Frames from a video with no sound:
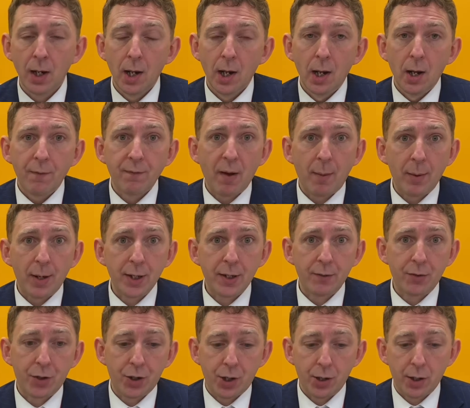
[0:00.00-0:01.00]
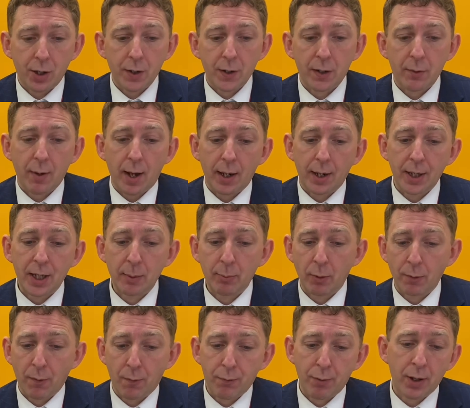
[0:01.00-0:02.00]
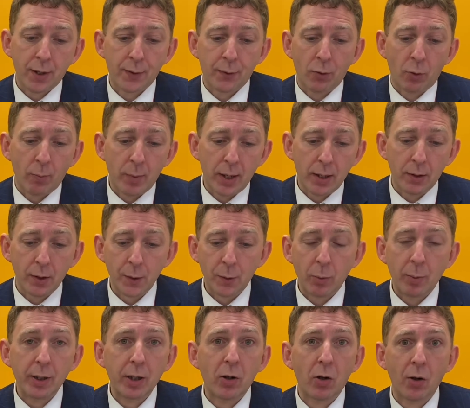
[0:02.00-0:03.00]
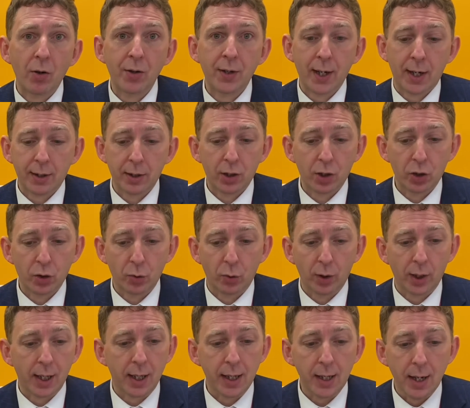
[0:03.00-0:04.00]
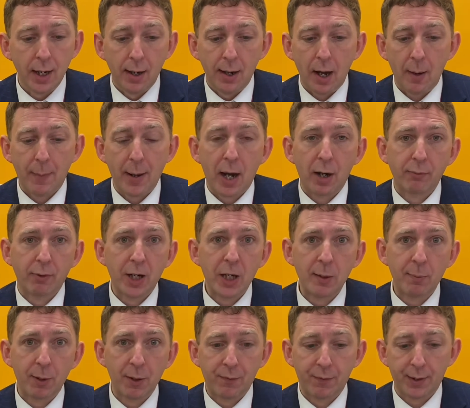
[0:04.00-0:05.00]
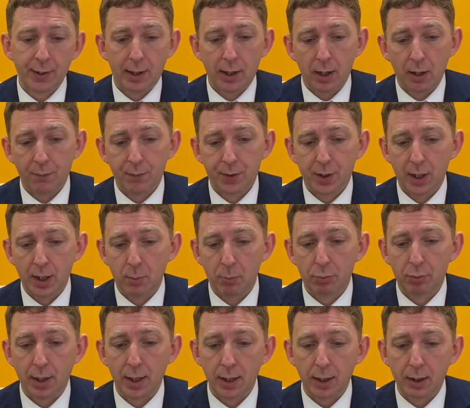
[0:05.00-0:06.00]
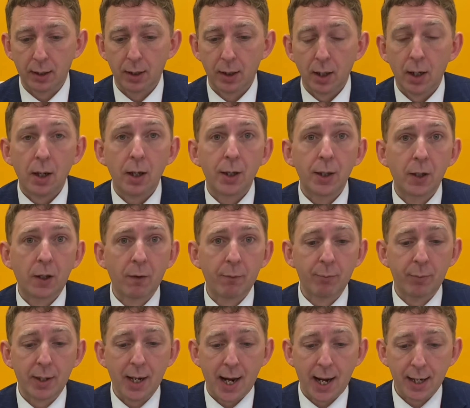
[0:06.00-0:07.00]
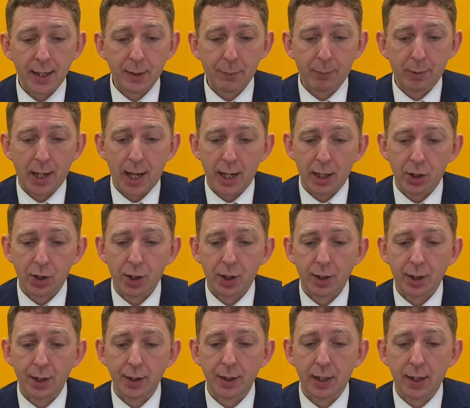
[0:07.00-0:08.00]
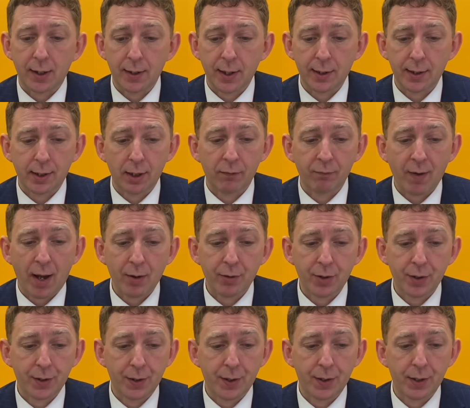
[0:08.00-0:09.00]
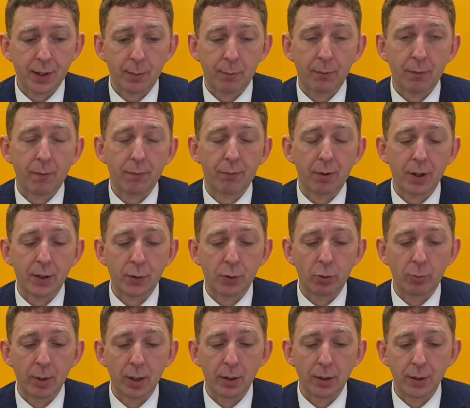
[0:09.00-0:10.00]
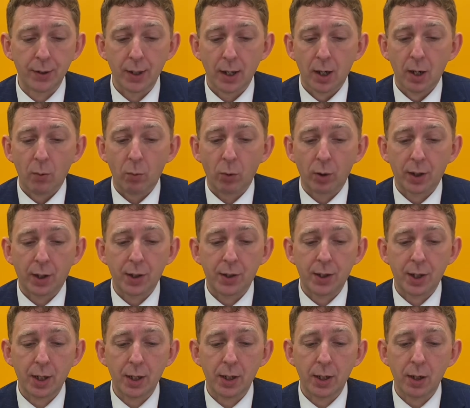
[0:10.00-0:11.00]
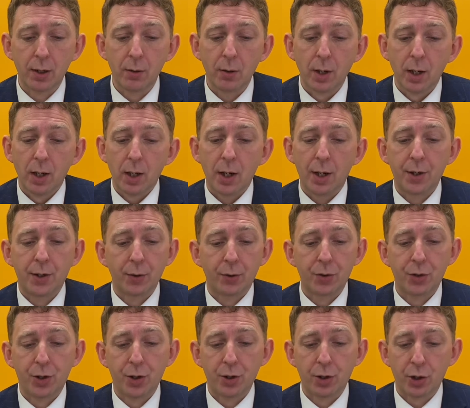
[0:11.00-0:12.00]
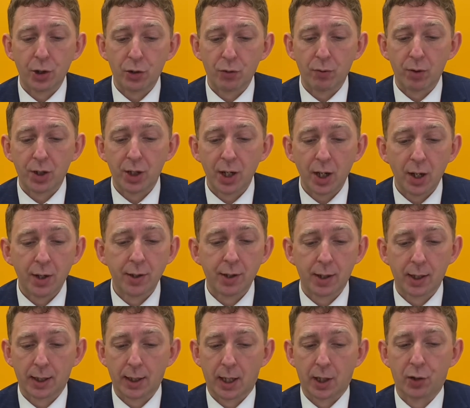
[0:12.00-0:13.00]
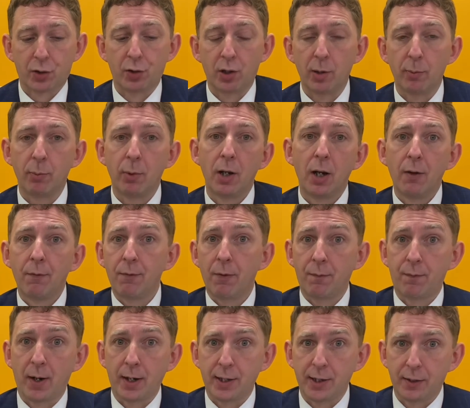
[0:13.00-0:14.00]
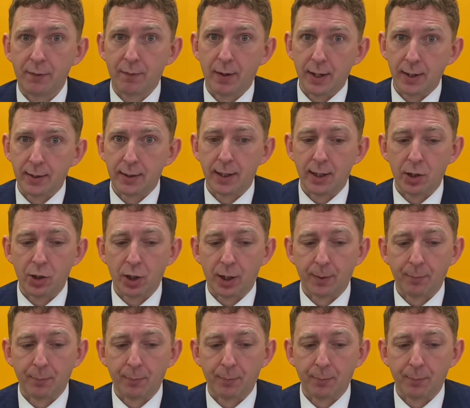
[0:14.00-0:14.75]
Families of students who are eligible for free school meals will be contacted shortly about arrangements for the half-term break. The government has pledged that the existing voucher system for free school meals will continue until students return to the classroom for face-to-face teaching.